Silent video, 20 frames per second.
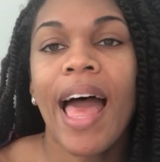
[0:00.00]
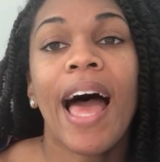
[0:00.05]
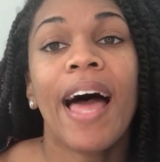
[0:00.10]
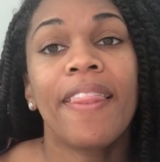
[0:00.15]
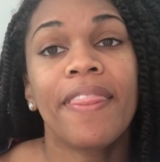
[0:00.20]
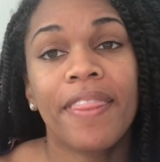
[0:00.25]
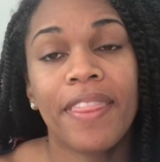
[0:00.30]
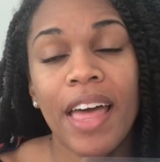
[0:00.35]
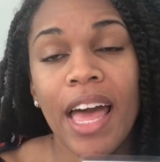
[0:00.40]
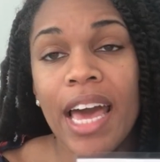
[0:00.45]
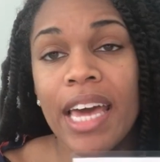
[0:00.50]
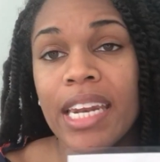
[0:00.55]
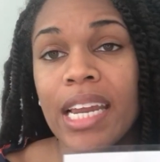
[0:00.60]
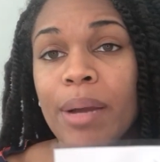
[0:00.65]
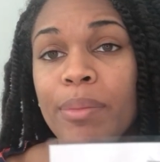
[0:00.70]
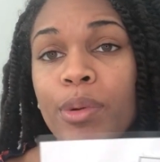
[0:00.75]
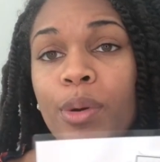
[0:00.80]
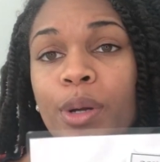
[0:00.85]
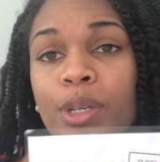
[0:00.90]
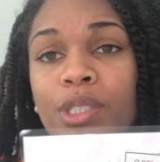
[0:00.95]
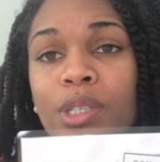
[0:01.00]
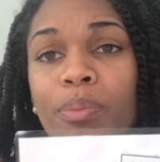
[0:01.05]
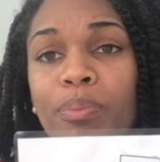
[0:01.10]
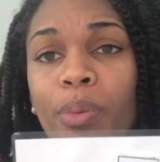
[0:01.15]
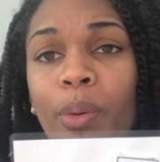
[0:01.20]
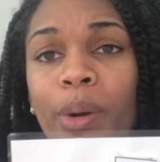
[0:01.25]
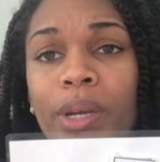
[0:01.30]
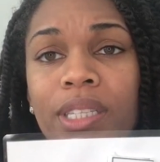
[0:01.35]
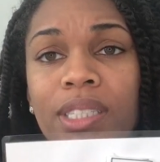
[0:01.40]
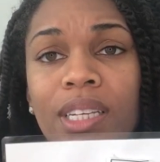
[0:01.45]
and then I'm going to
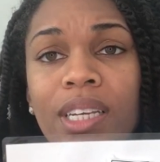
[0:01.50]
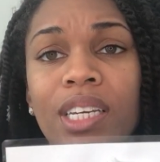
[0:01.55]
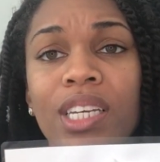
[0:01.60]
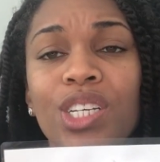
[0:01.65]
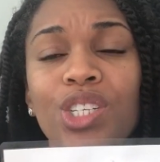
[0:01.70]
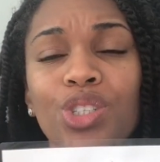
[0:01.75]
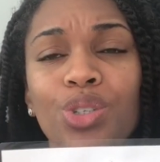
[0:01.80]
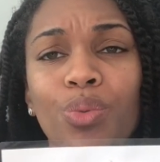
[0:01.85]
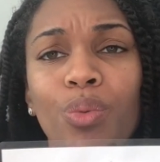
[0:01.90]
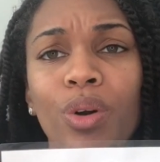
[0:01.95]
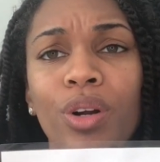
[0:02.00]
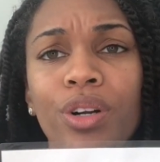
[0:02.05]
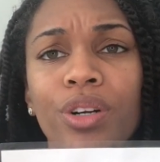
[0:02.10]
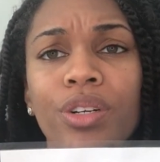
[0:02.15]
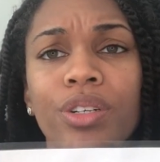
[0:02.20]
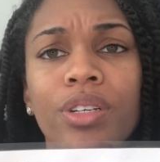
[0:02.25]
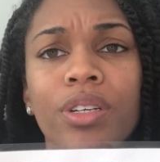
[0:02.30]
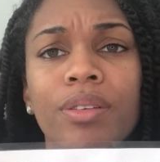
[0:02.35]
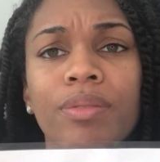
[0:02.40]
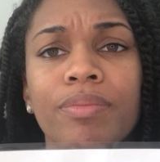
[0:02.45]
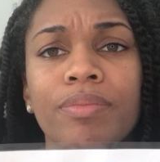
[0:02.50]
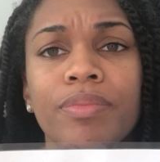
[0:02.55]
point to each word.